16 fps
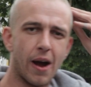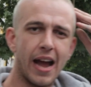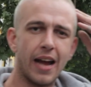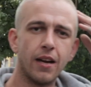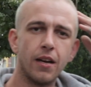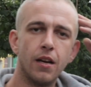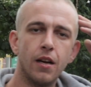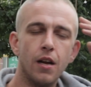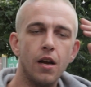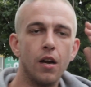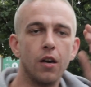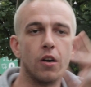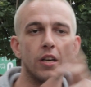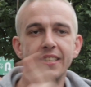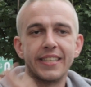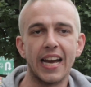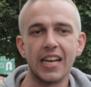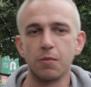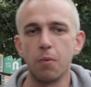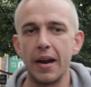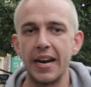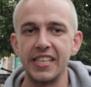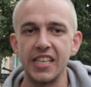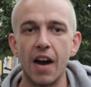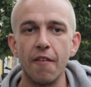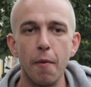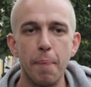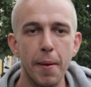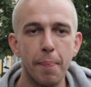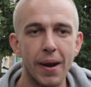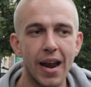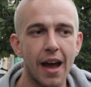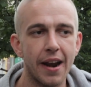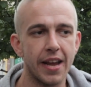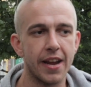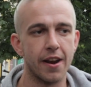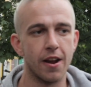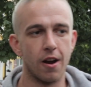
Well, you recognise it? Guess what? There's other people out there, you